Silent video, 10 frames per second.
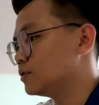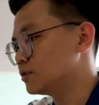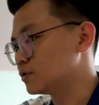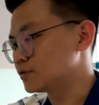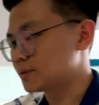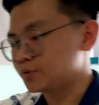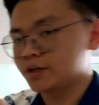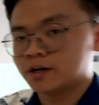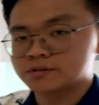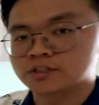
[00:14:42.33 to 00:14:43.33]
to separate
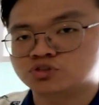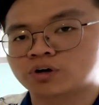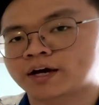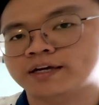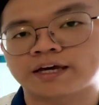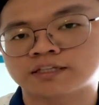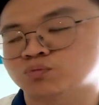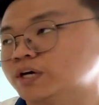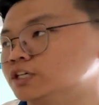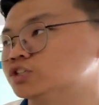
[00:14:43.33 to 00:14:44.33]
out the dry and the
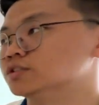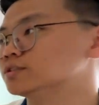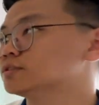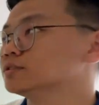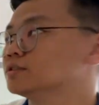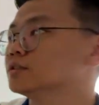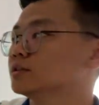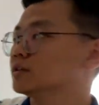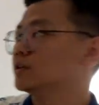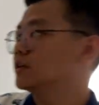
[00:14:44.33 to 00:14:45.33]
wet kitchen.
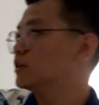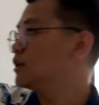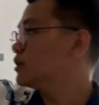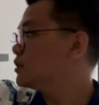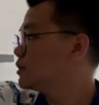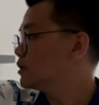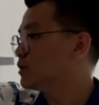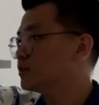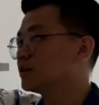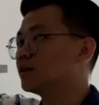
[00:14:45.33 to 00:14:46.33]
Okay.
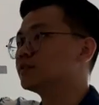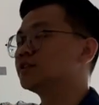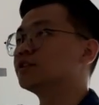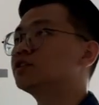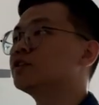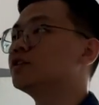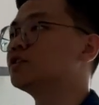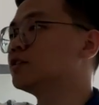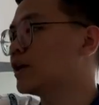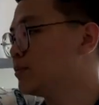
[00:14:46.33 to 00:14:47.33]
The Signature
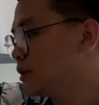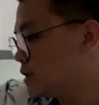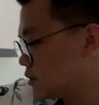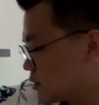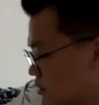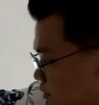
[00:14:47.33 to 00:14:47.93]
Kitchen cabinets